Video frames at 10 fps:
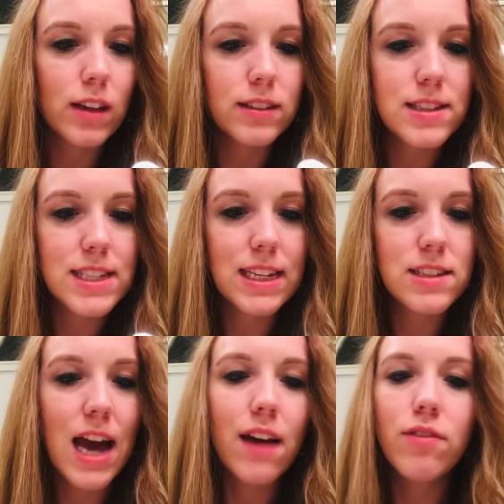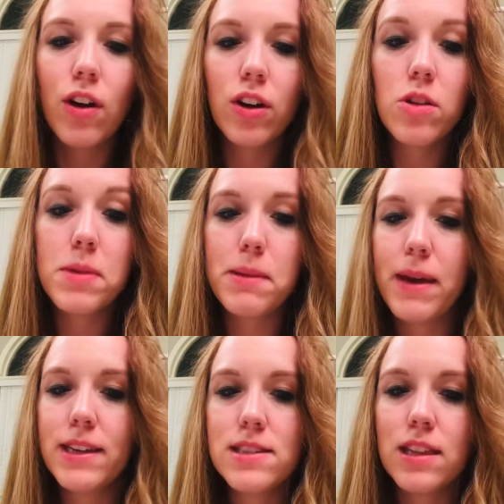let's see, to add volume at the
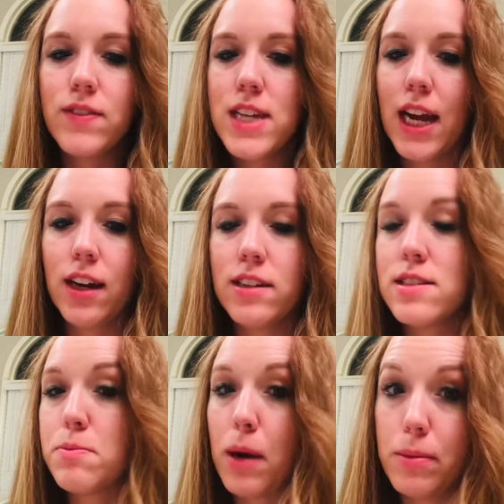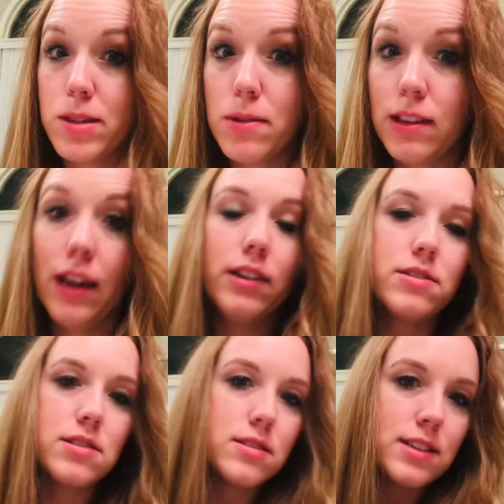base, lift hair and spray between
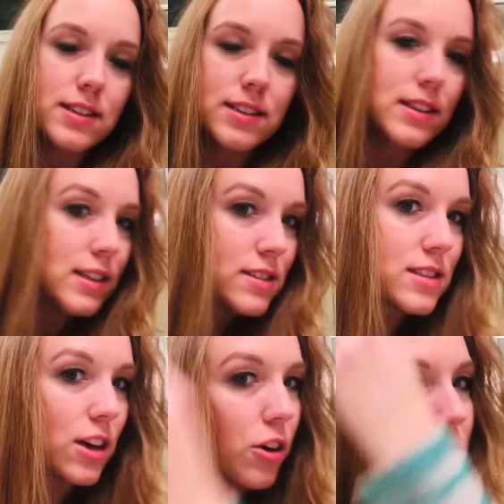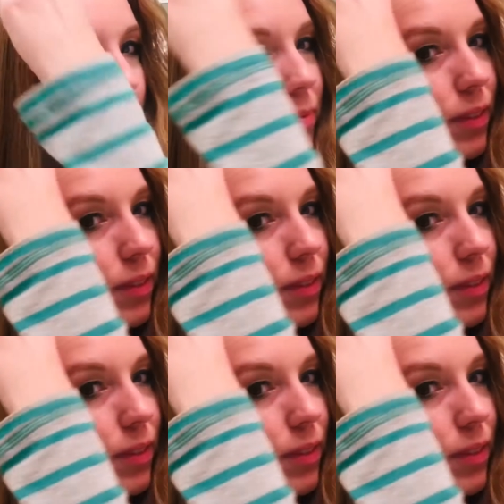layers. So